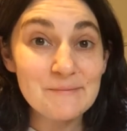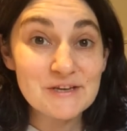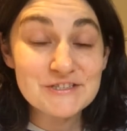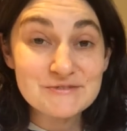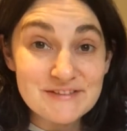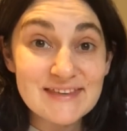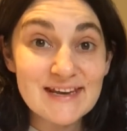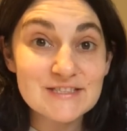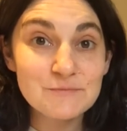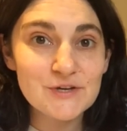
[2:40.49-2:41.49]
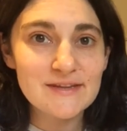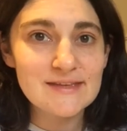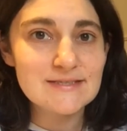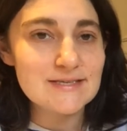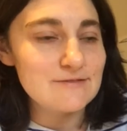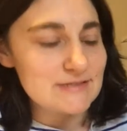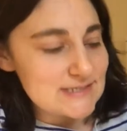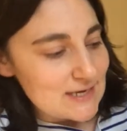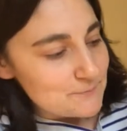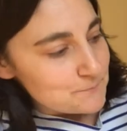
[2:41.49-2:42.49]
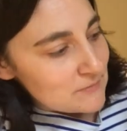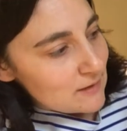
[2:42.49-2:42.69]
I'm going to read the next book in this series now.